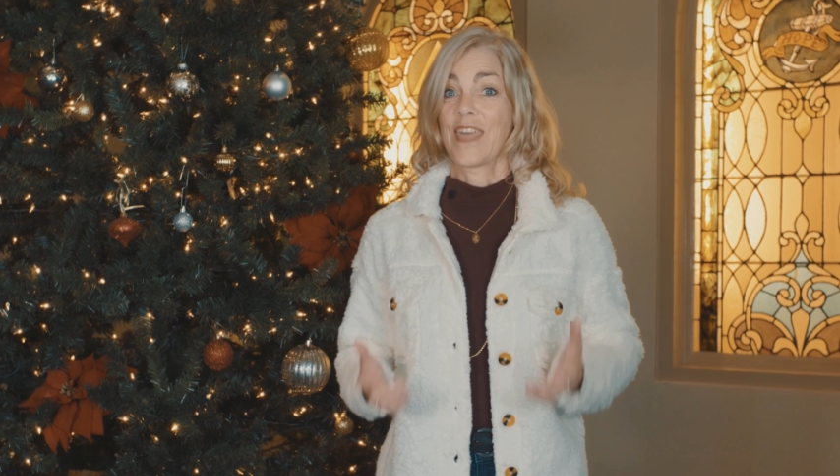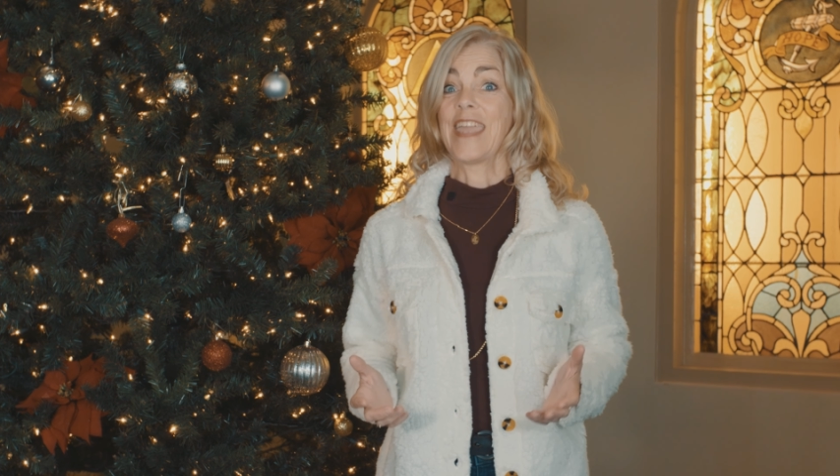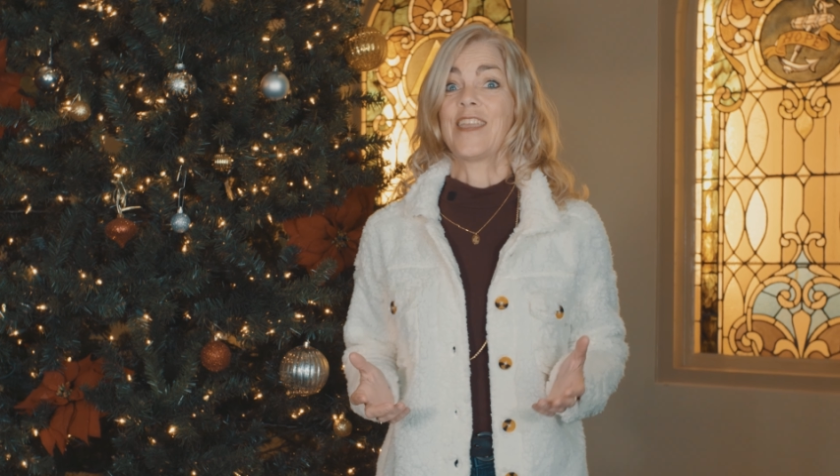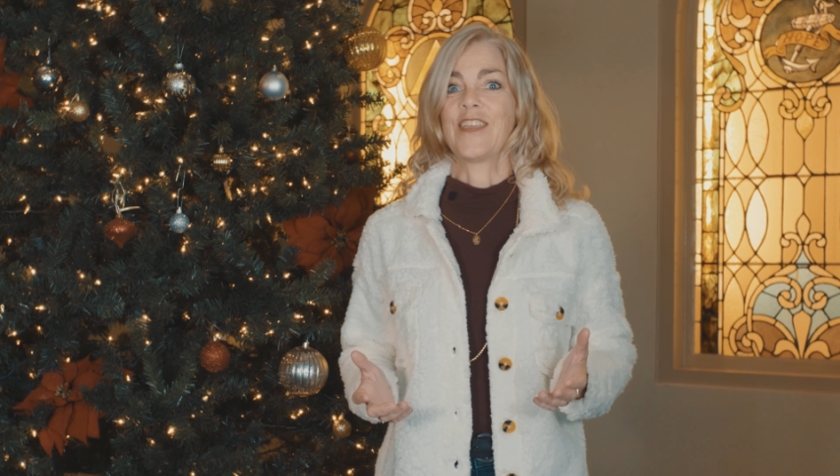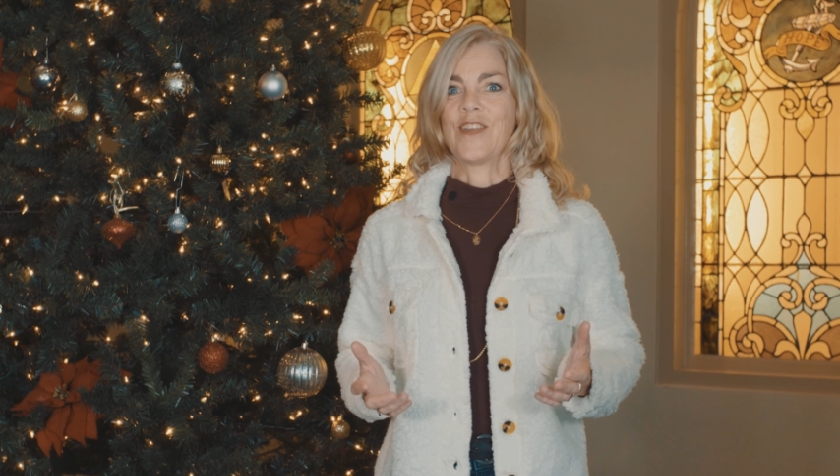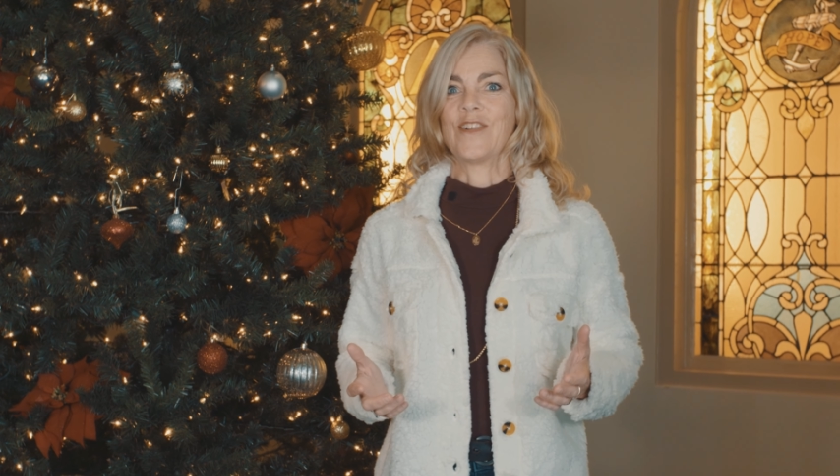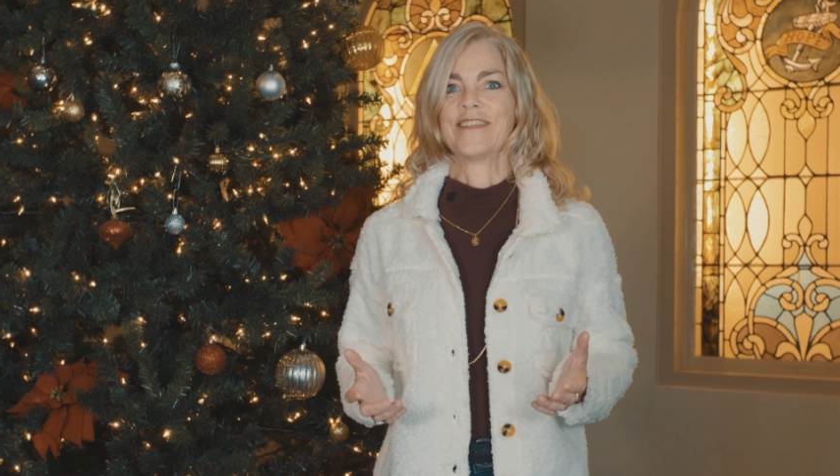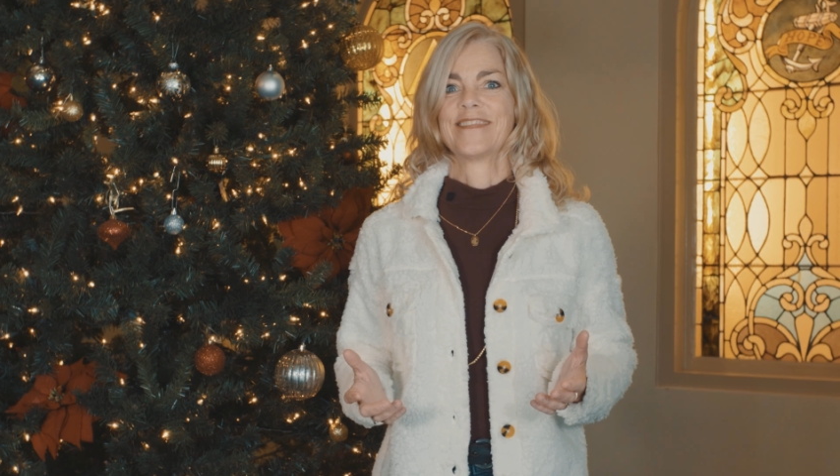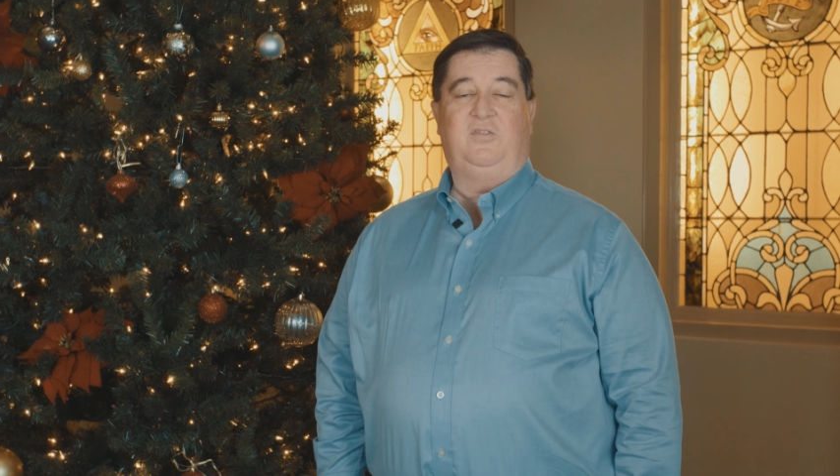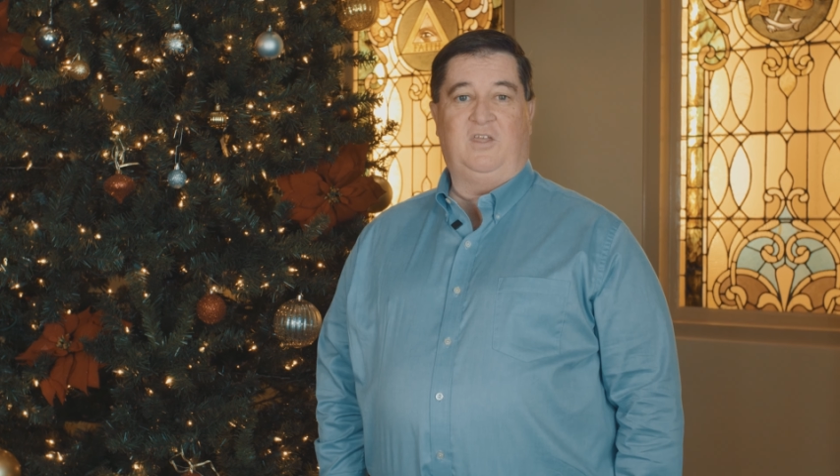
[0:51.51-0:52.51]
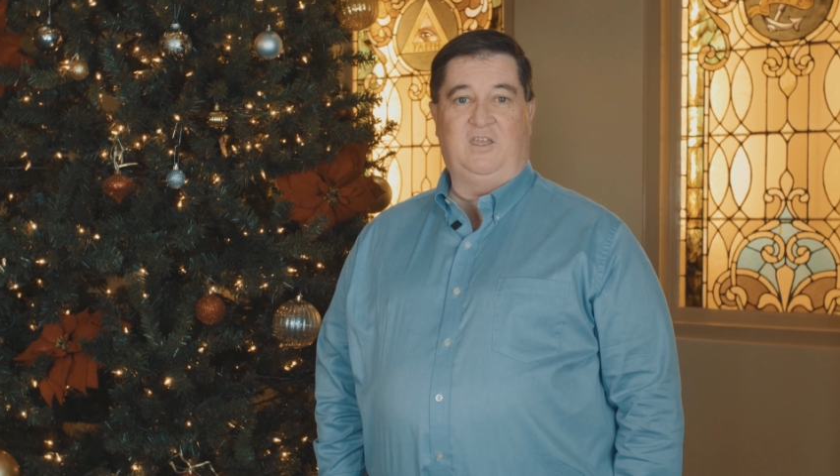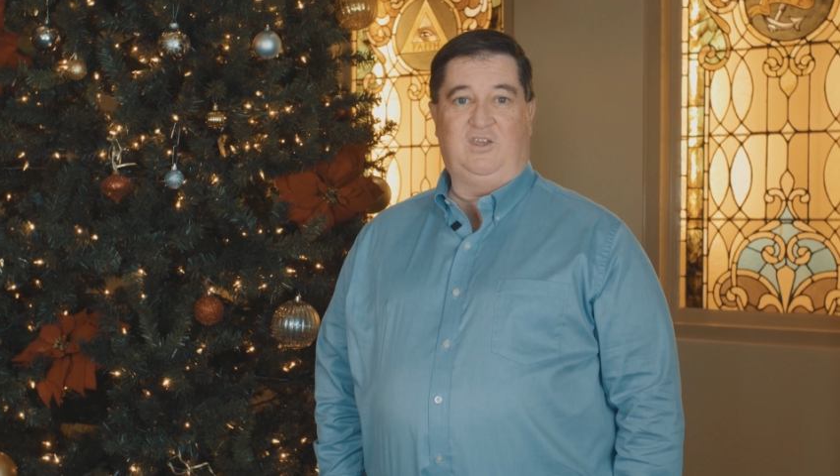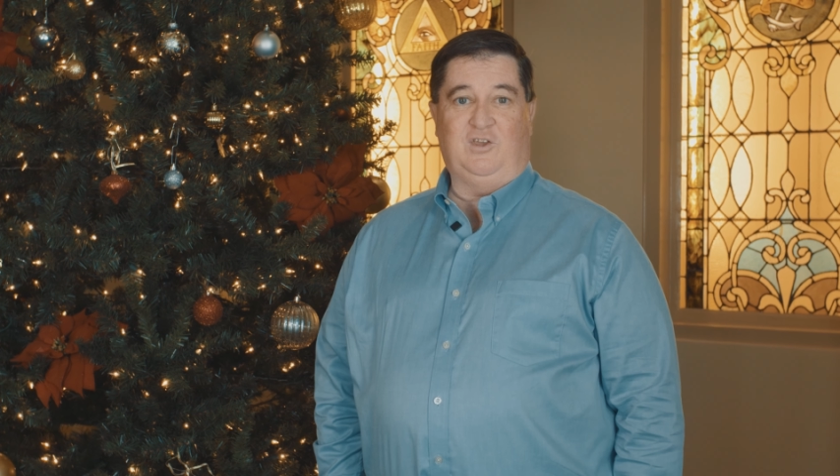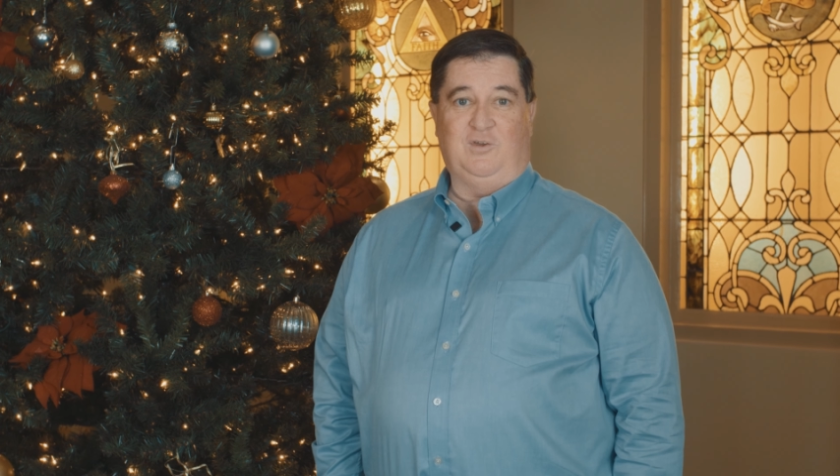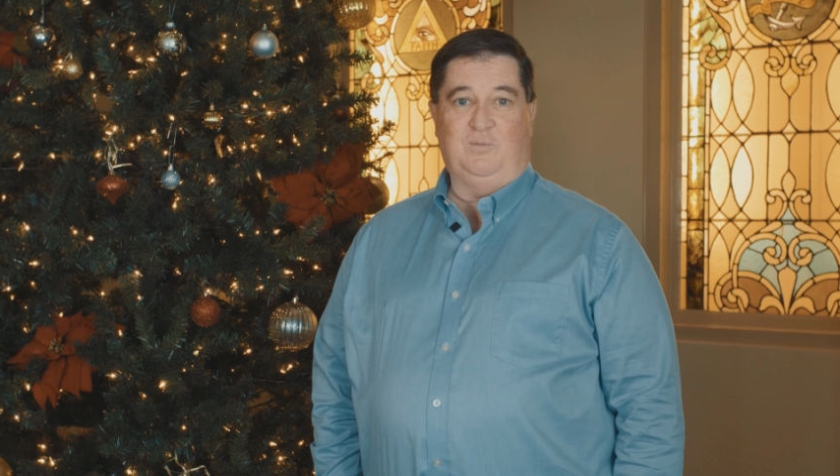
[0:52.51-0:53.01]
Thank you. Thank
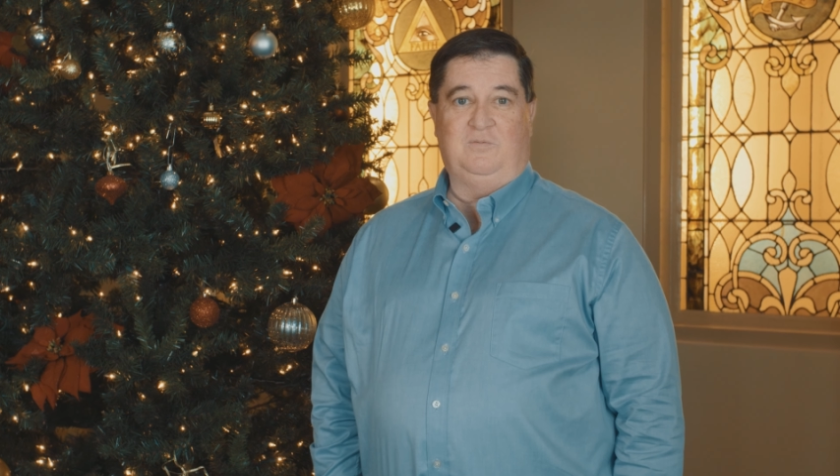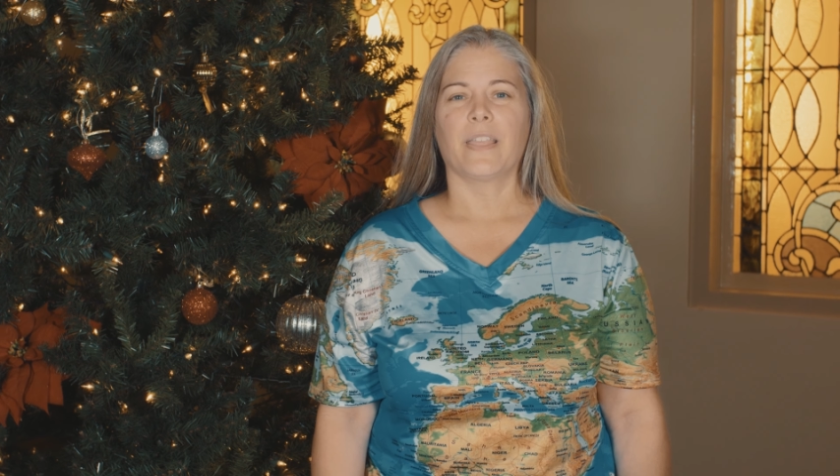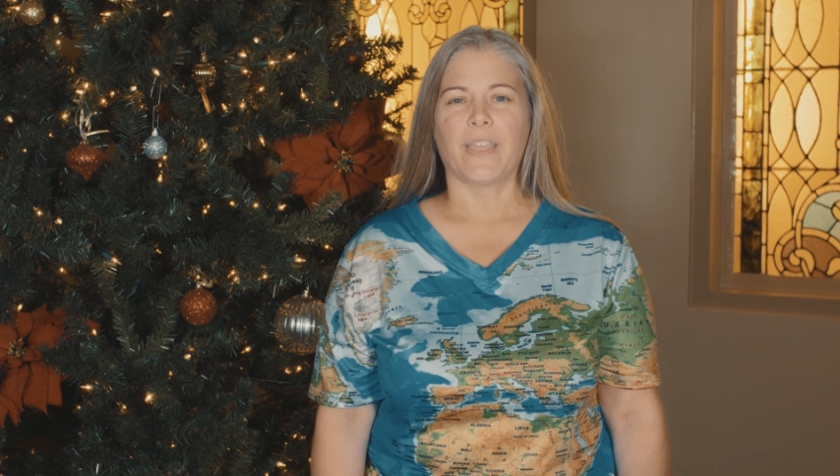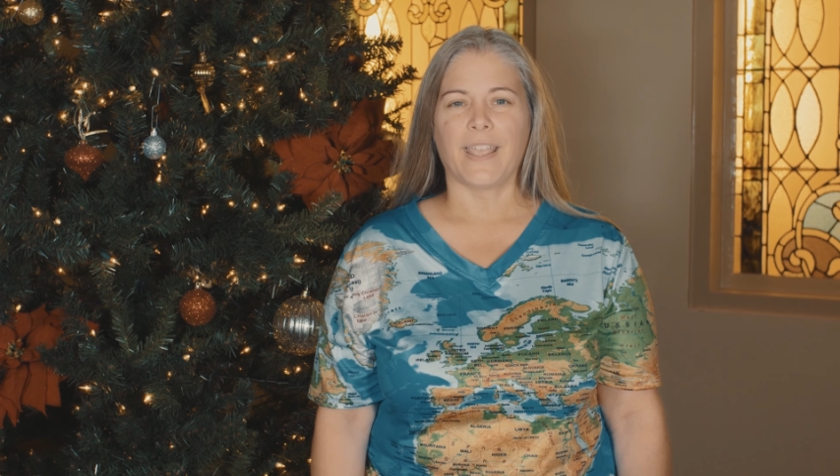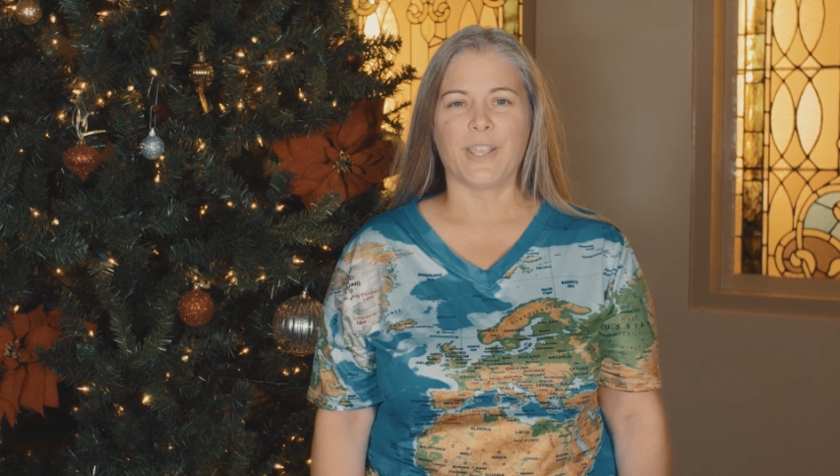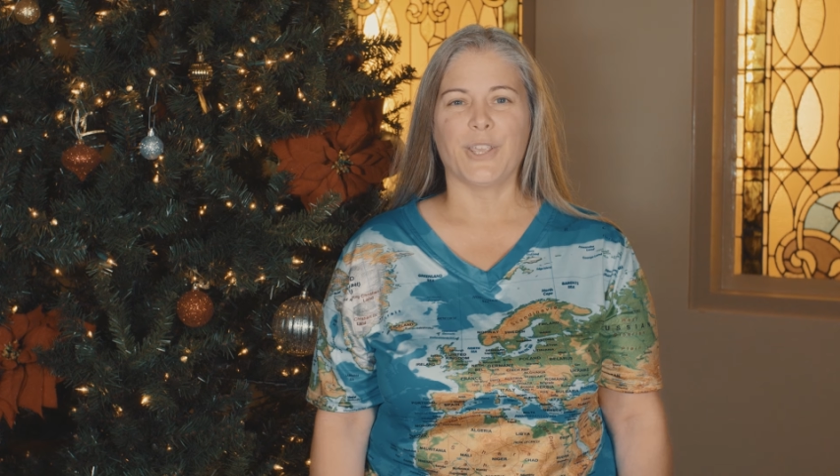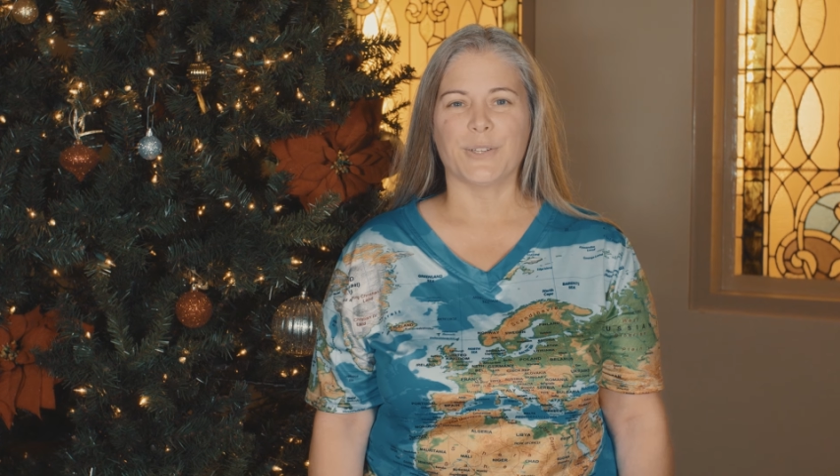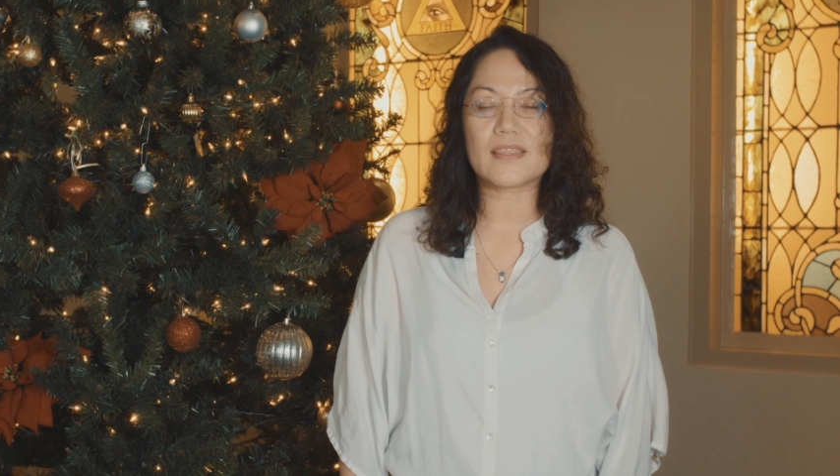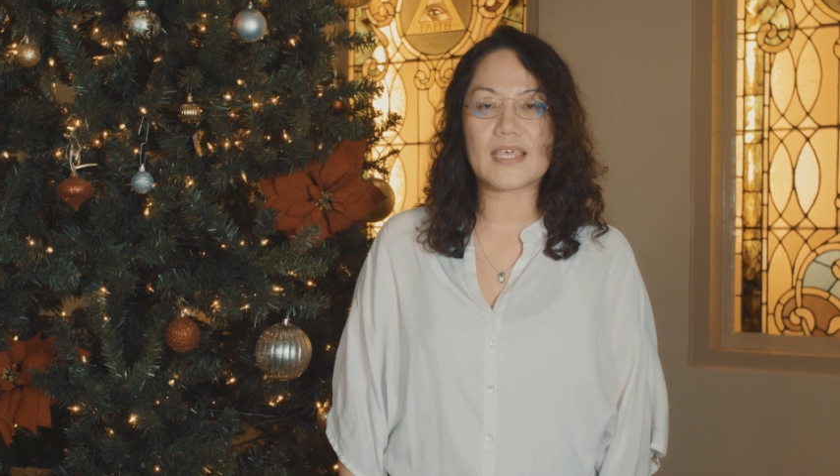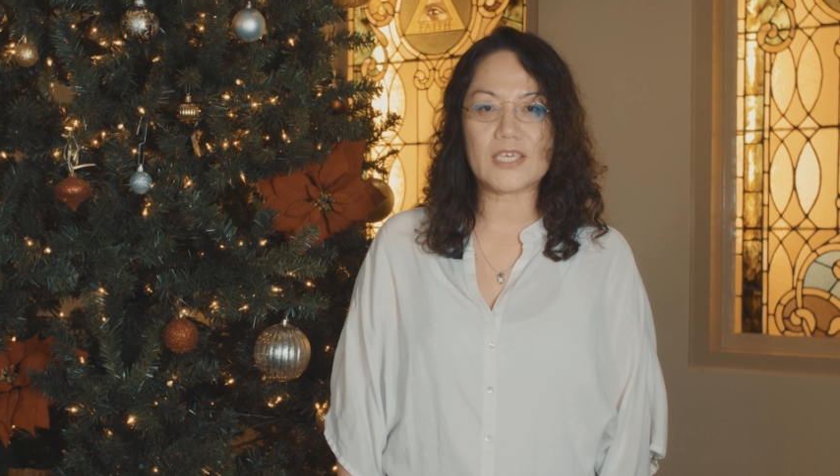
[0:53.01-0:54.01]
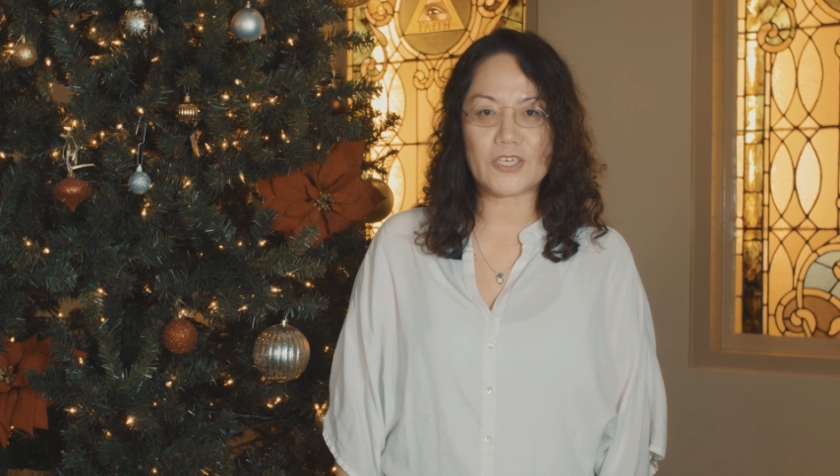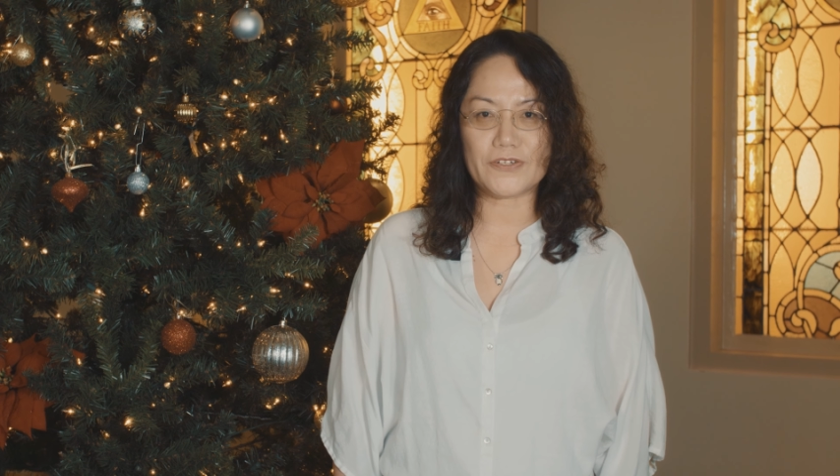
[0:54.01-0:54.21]
you. Thank you. Thank